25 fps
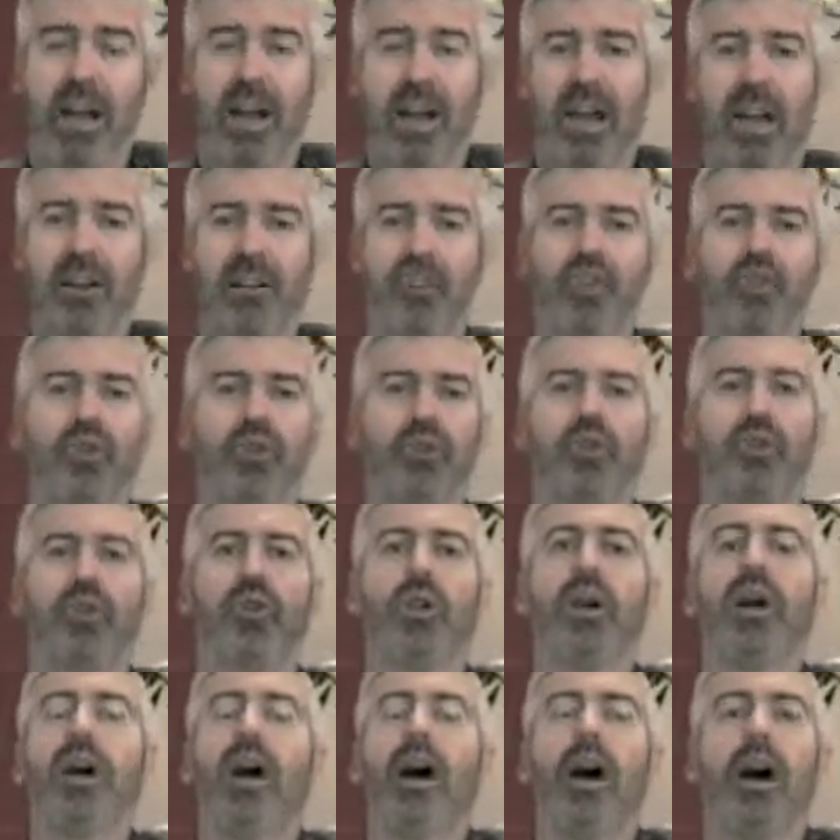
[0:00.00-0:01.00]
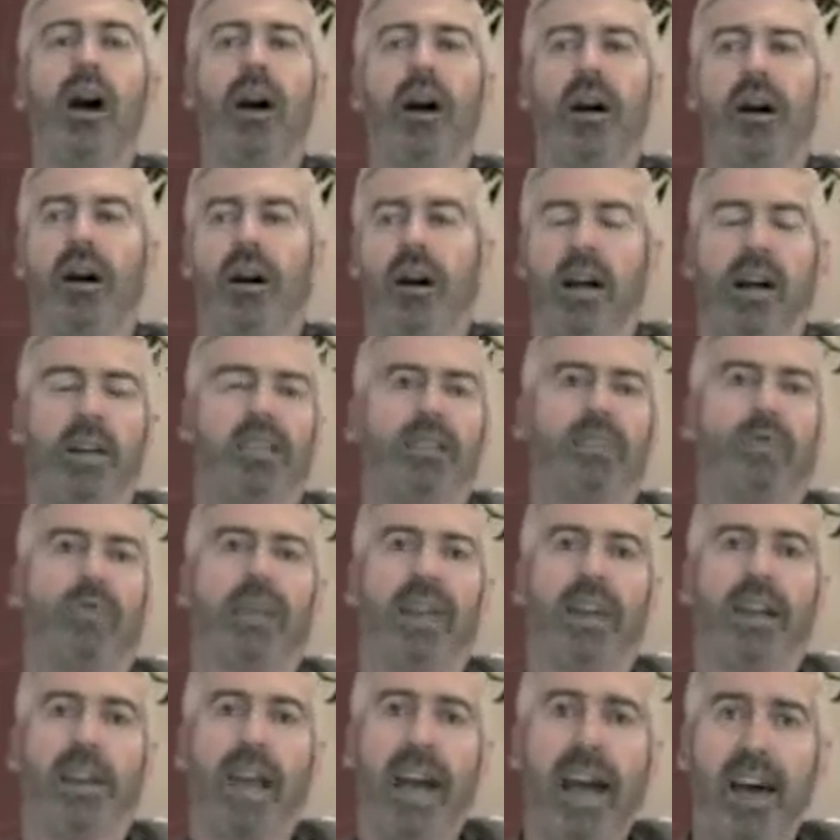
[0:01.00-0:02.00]
Until, as we
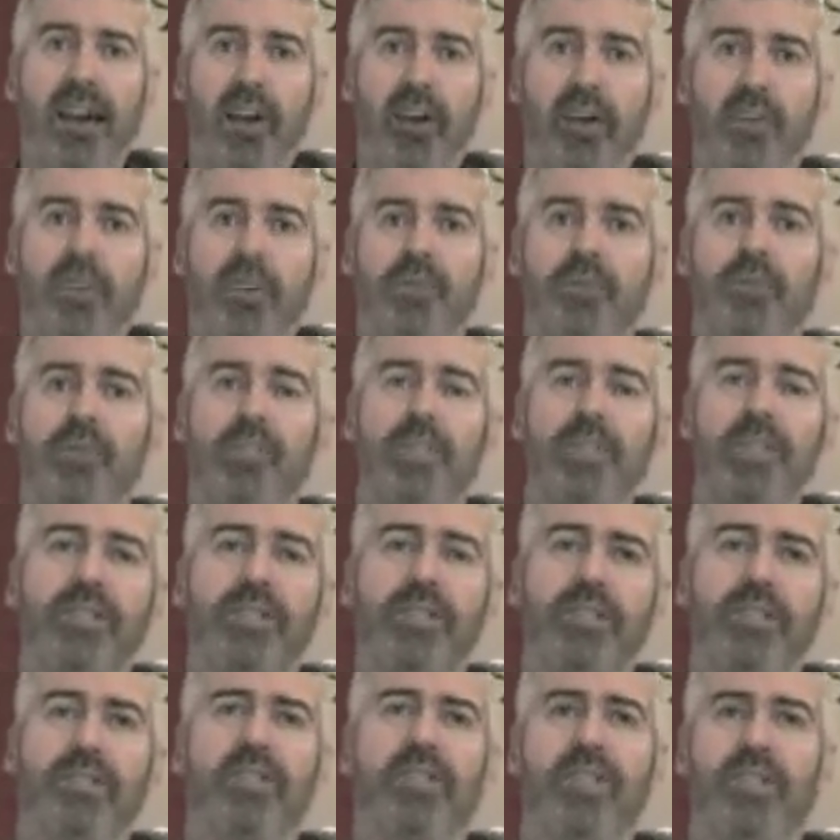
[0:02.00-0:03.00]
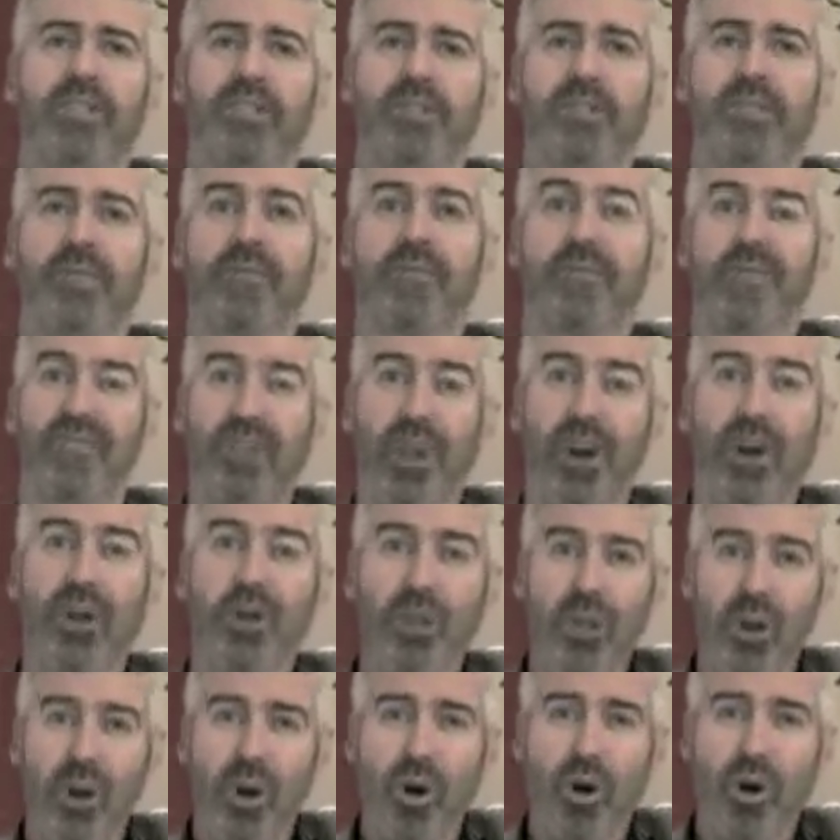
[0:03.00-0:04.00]
get adults, we've been self-censoring for so
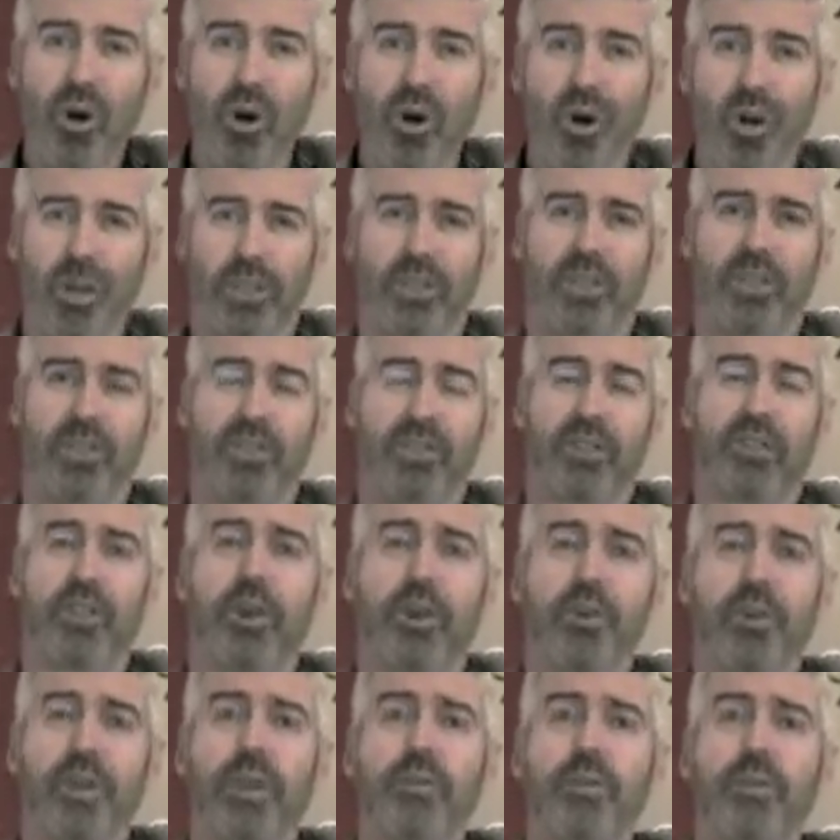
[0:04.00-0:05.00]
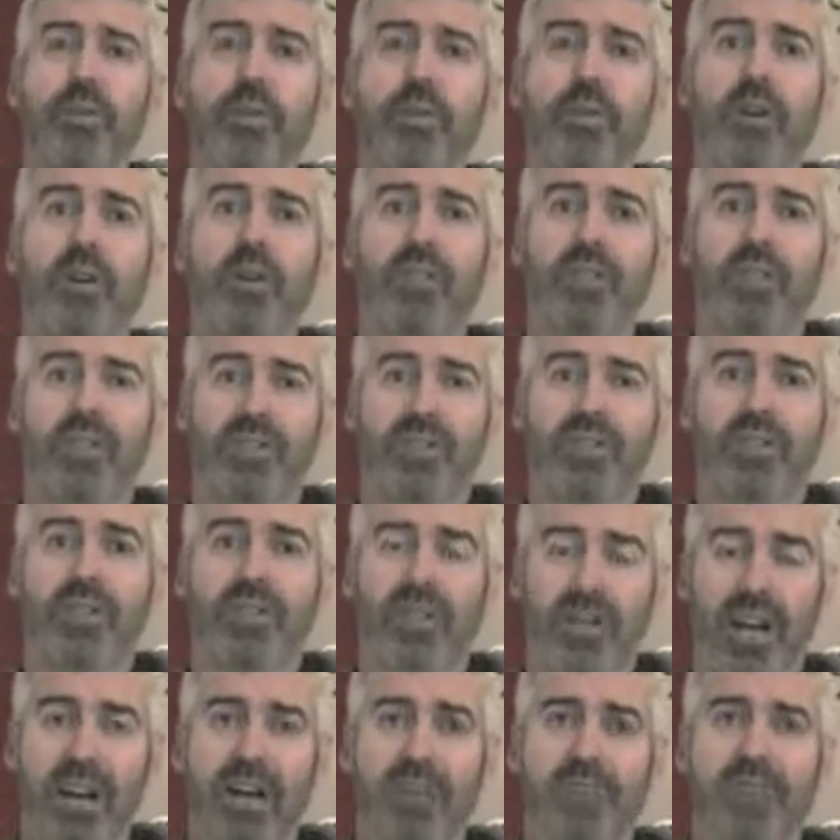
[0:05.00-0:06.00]
long and so strongly, we've lost
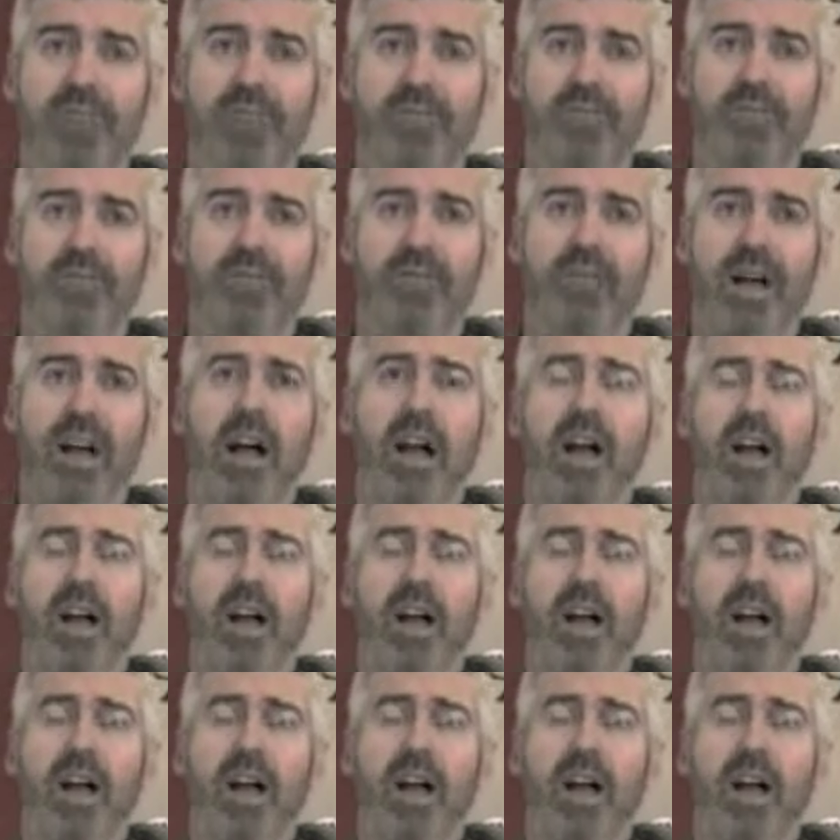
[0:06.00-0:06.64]
touch of